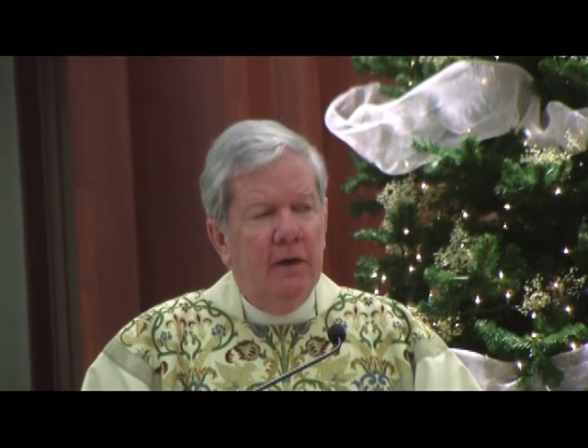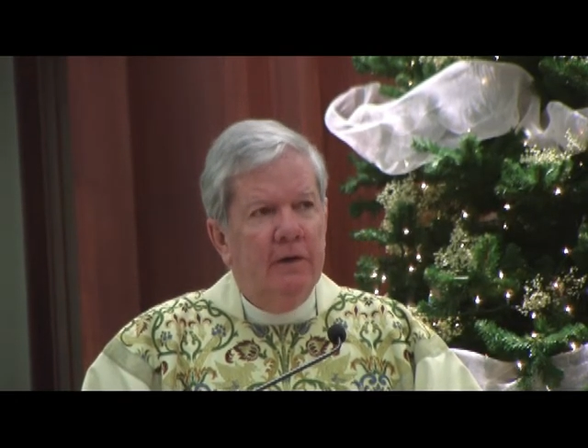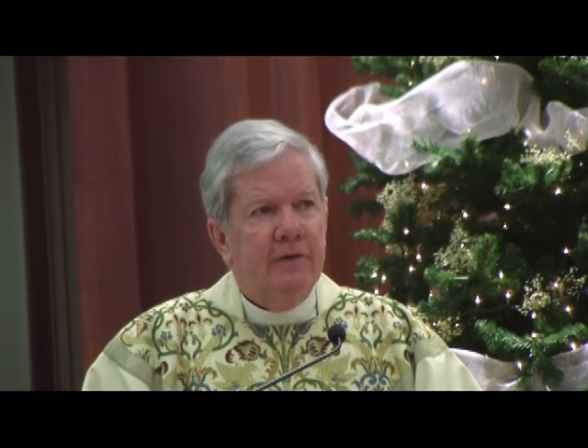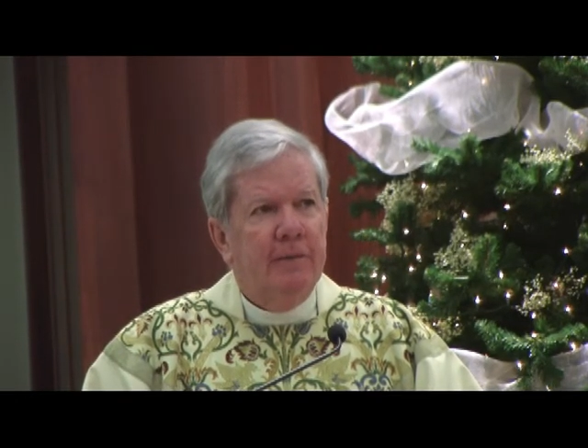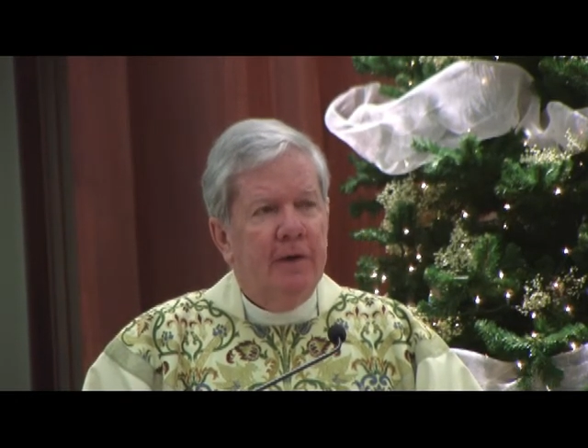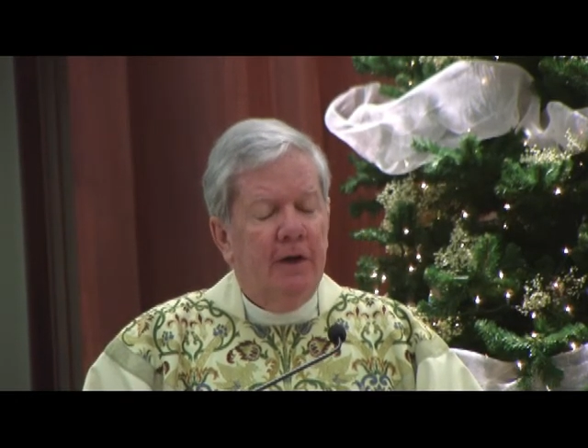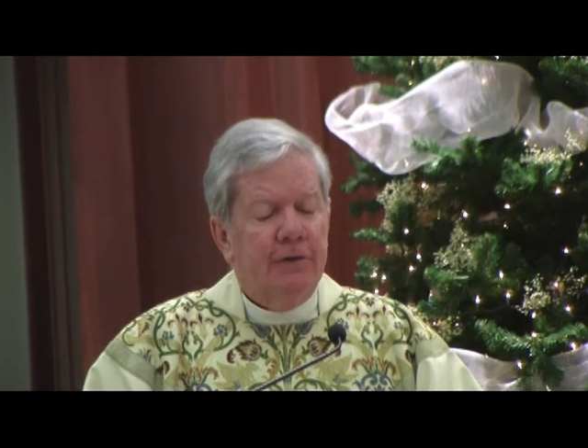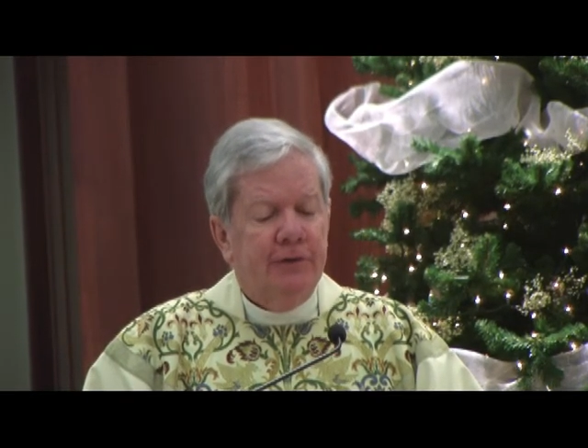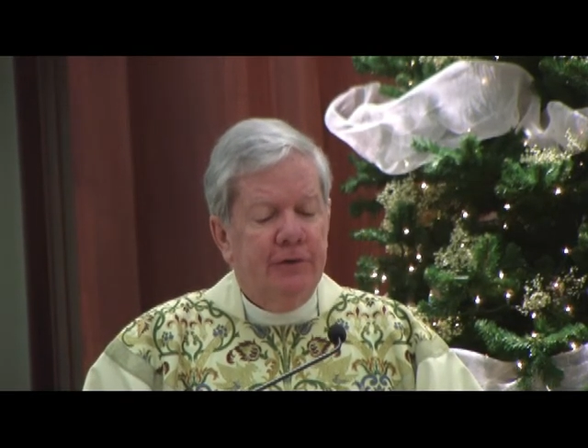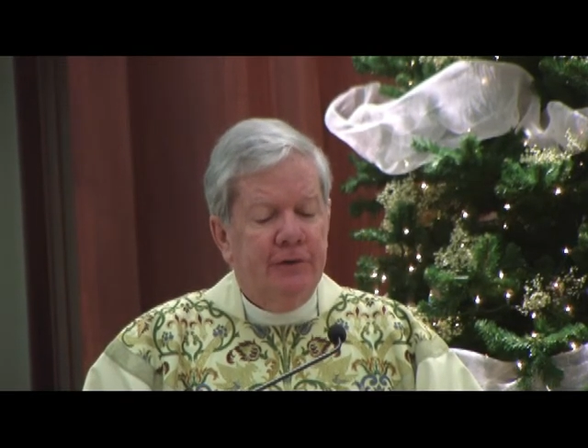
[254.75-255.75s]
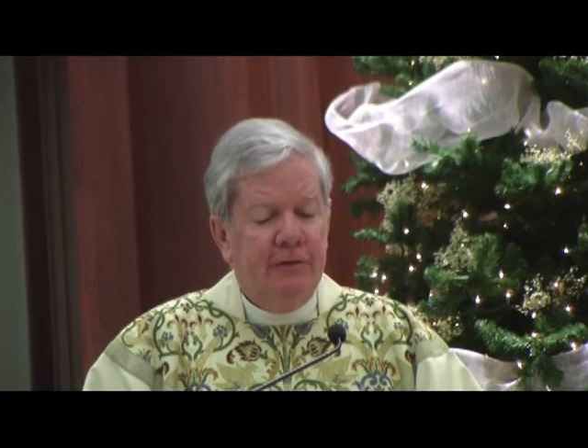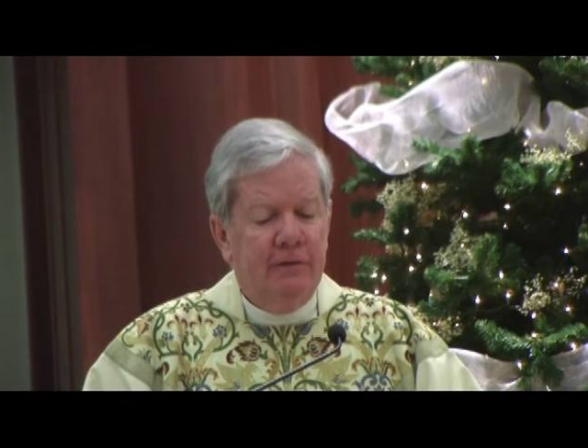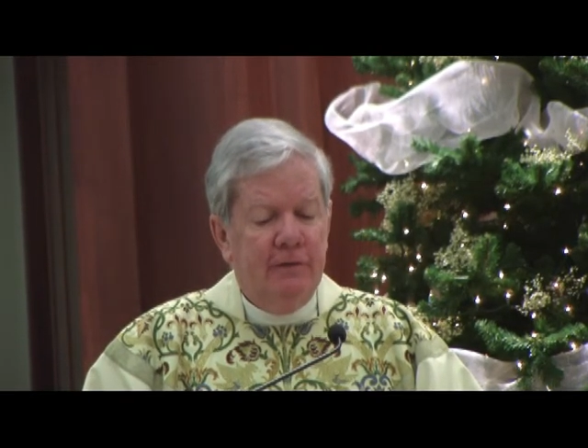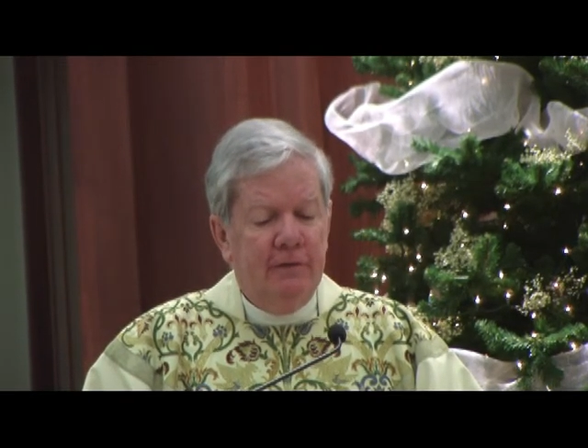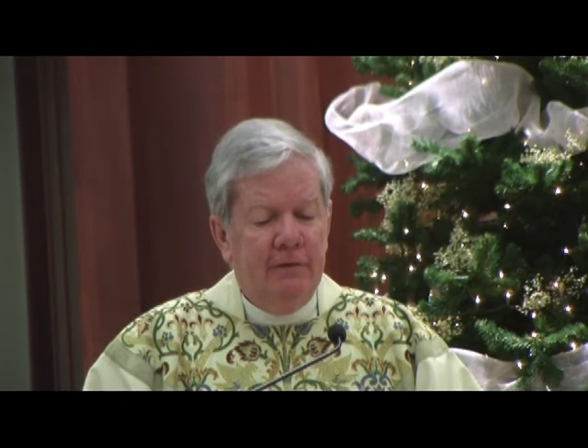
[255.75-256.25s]
In some cultures,
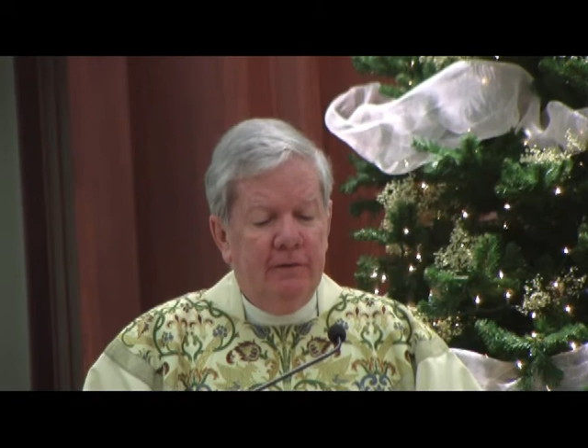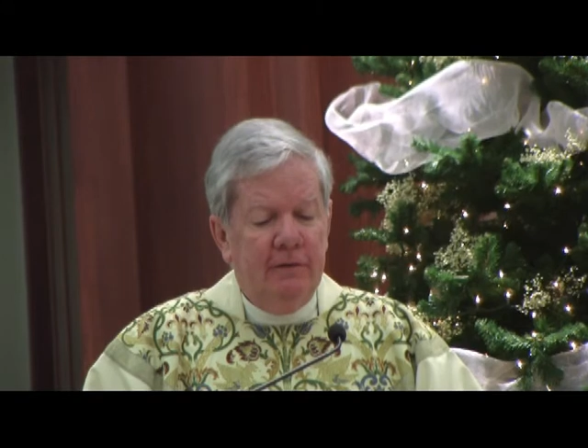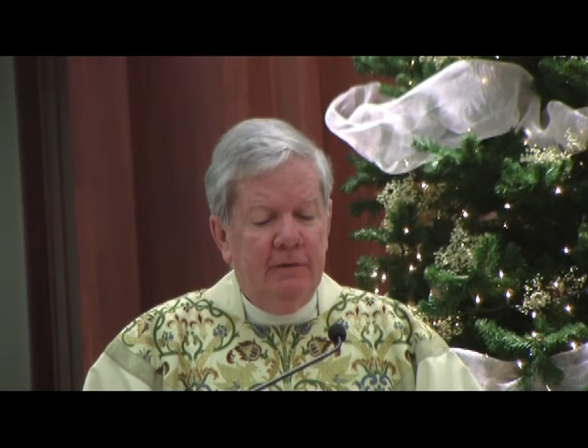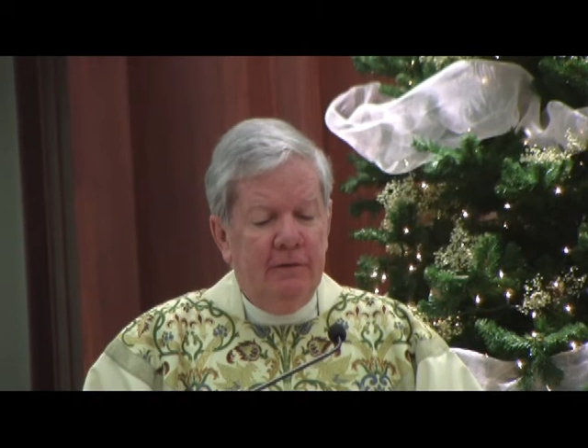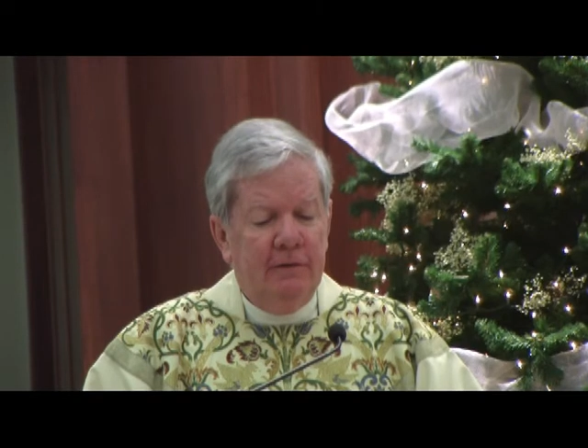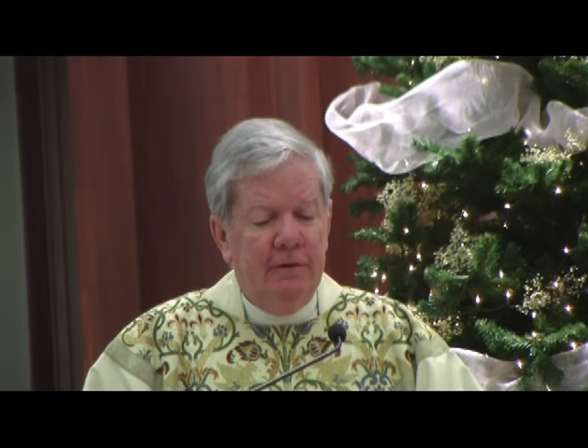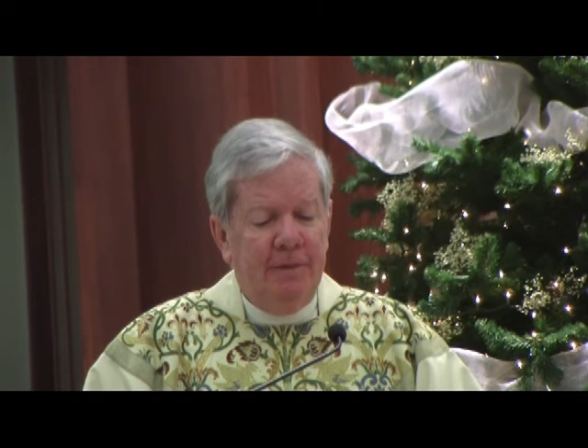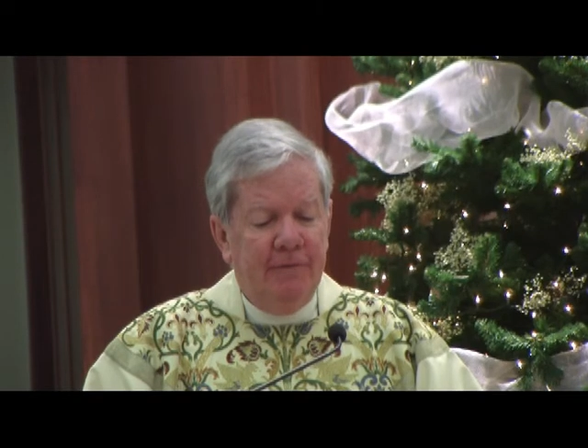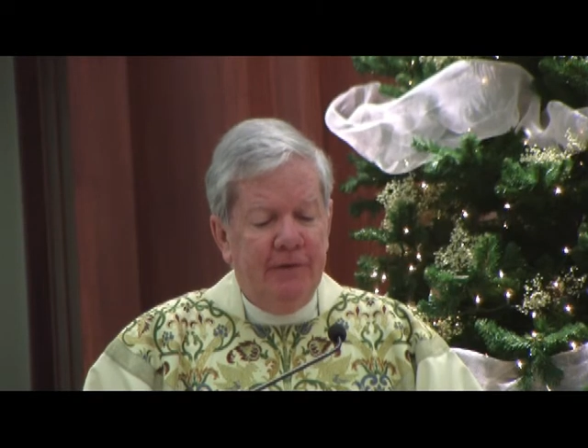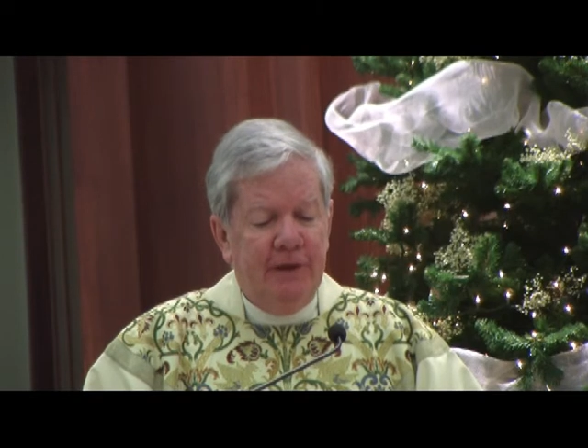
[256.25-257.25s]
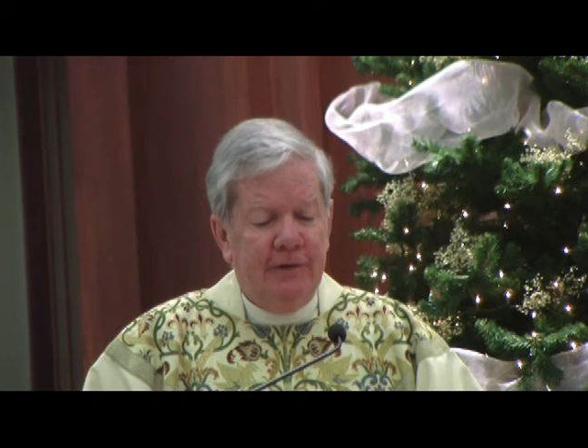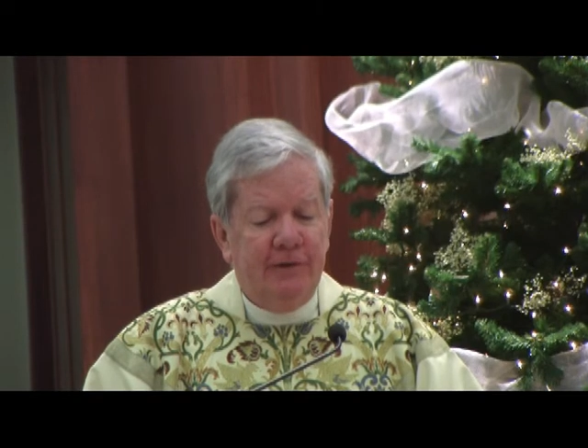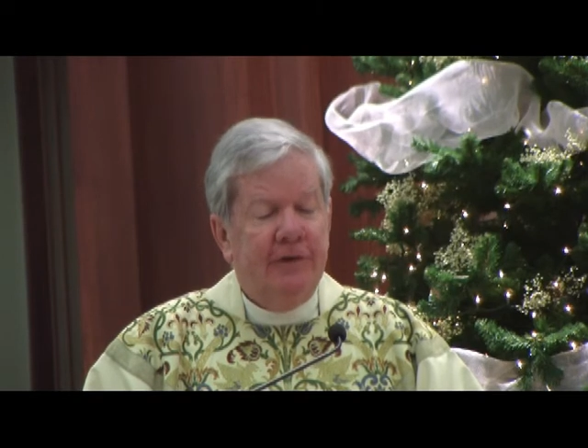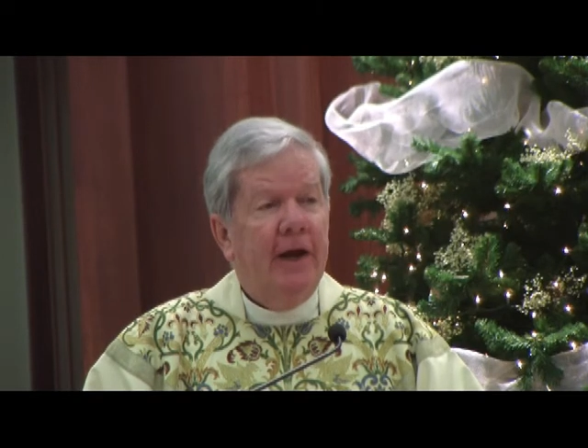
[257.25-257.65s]
Epiphany is the